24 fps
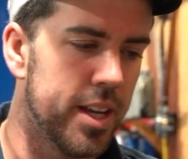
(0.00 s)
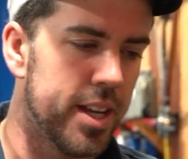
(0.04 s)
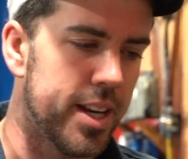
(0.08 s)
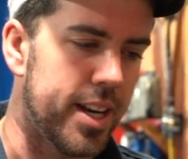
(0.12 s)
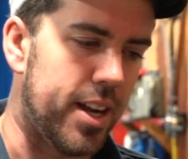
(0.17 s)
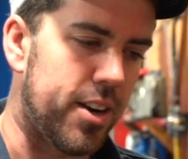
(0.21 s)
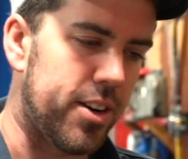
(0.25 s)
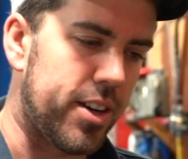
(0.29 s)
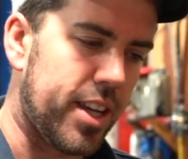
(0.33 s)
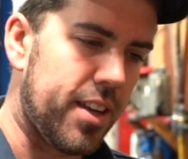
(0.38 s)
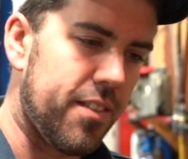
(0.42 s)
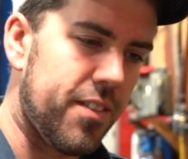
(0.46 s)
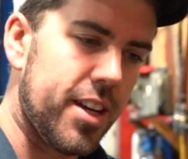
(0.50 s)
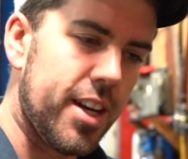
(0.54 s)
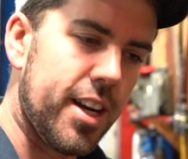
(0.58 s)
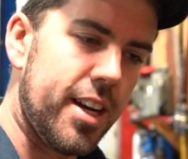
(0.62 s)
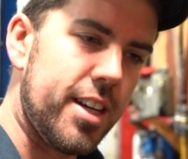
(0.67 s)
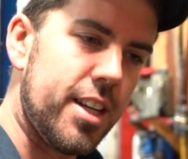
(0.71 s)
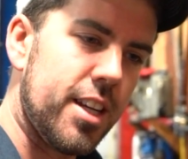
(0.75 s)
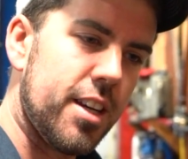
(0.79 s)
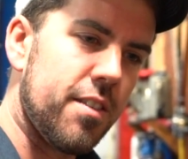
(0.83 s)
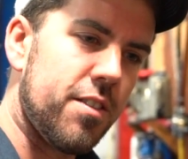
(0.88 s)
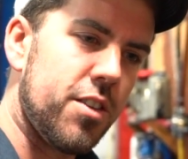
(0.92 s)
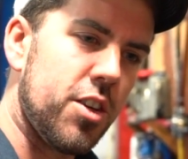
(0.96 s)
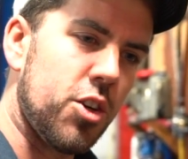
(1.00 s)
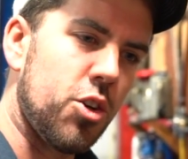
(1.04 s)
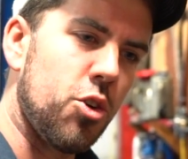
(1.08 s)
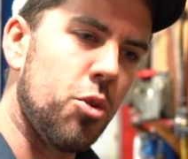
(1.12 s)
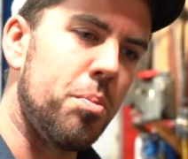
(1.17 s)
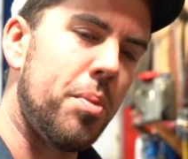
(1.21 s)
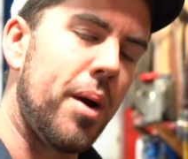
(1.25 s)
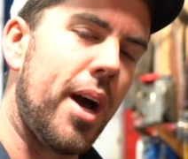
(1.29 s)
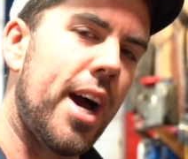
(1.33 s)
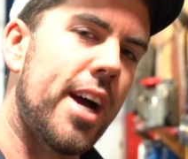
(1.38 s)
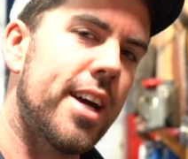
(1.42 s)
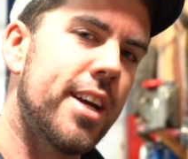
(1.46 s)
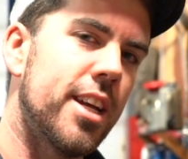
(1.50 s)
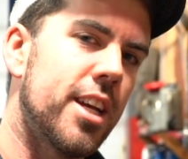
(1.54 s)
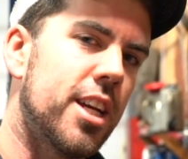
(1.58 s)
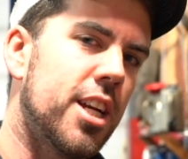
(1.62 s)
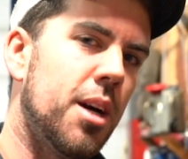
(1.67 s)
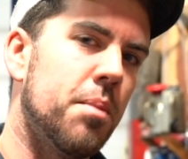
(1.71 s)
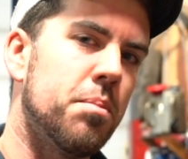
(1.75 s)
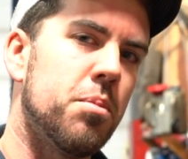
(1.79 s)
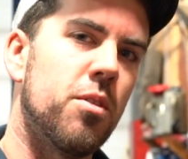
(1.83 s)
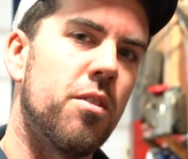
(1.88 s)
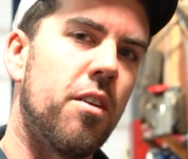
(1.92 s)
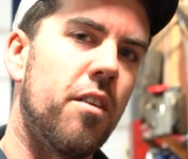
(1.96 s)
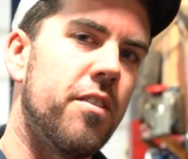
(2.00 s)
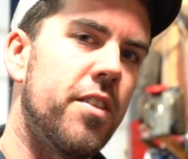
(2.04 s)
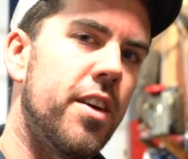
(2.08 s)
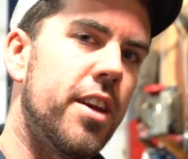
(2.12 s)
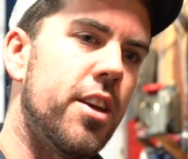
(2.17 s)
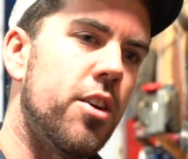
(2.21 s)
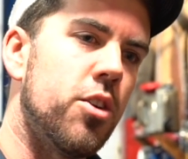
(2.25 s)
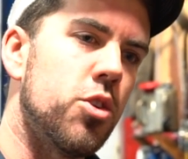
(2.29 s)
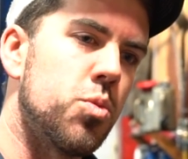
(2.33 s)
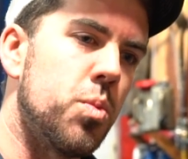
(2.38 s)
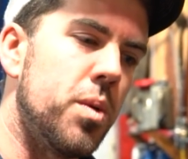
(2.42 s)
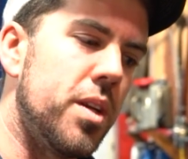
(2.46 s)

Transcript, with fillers: Now to give you an idea, if you go back in a couple of our videos,